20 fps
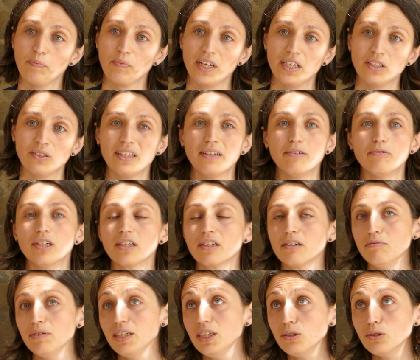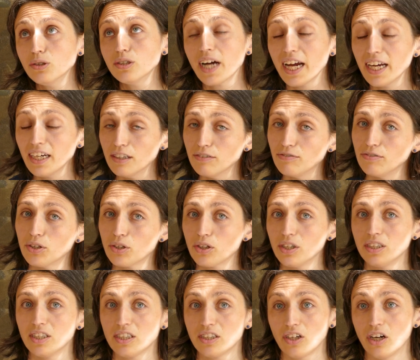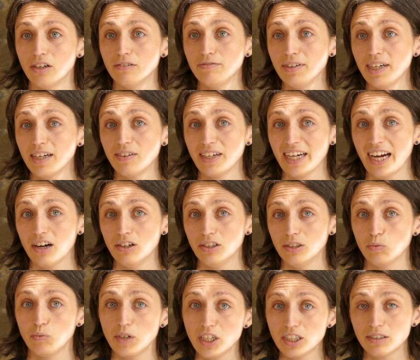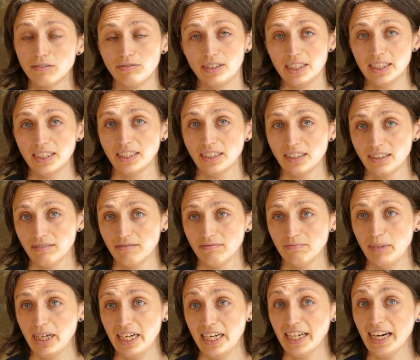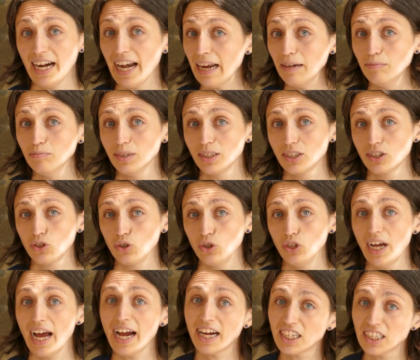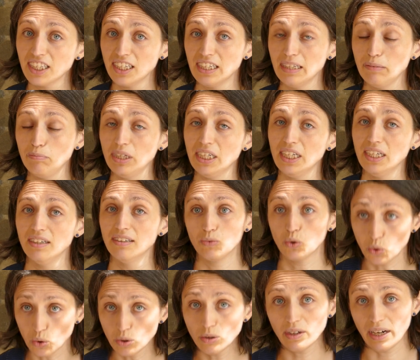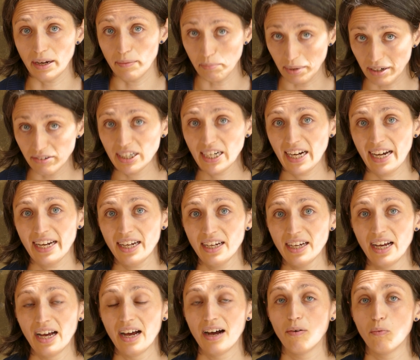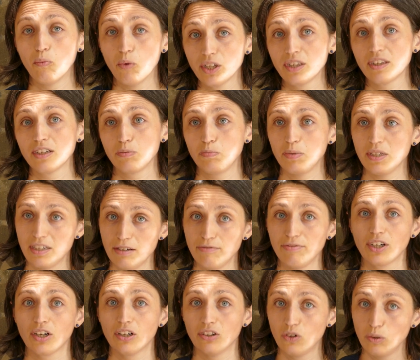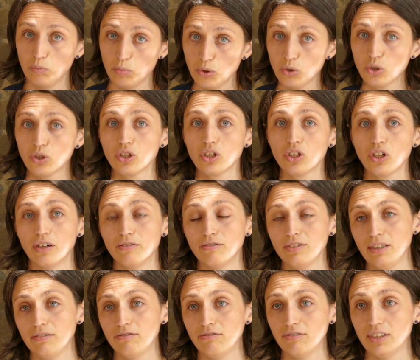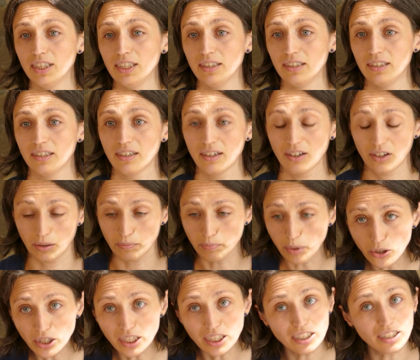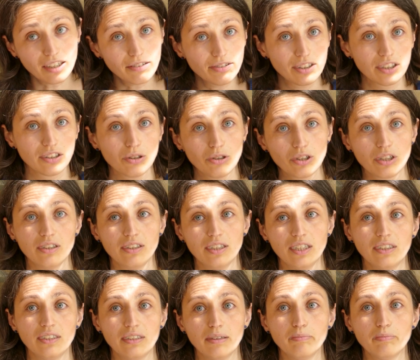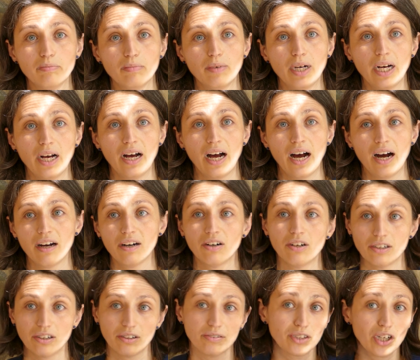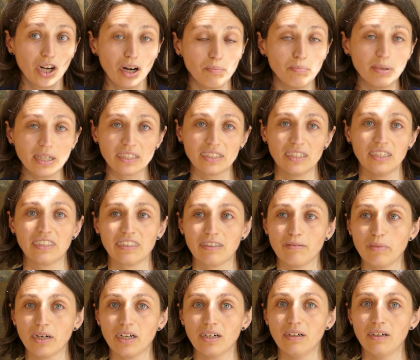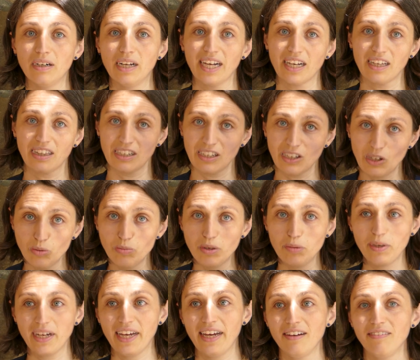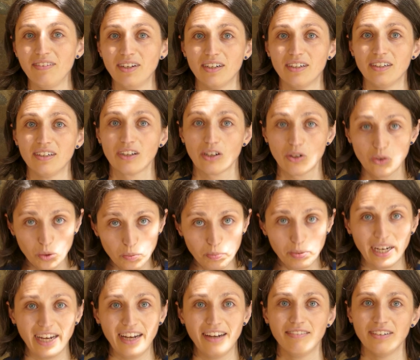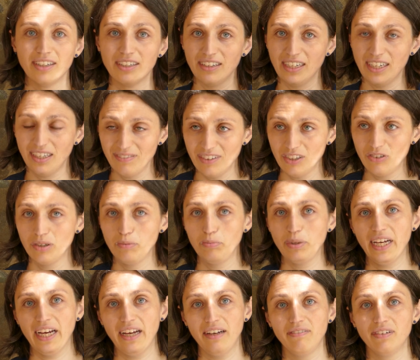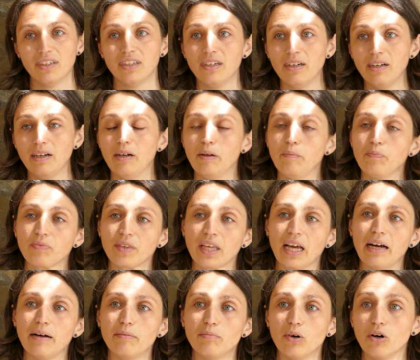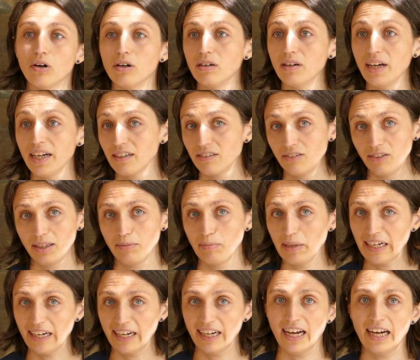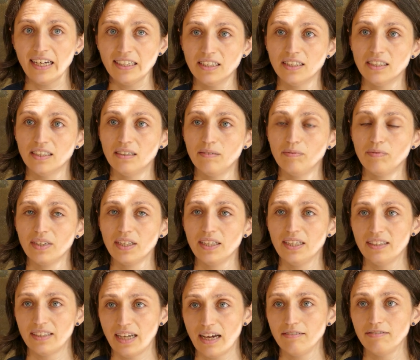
And so the work we do kind of focuses on figuring out which of these many claims could actually be true empirically, what the specific contribution of different components of the social system are or of the complex system are, like the human behavior, the group behavior, individual behavior, or algorithmic and other design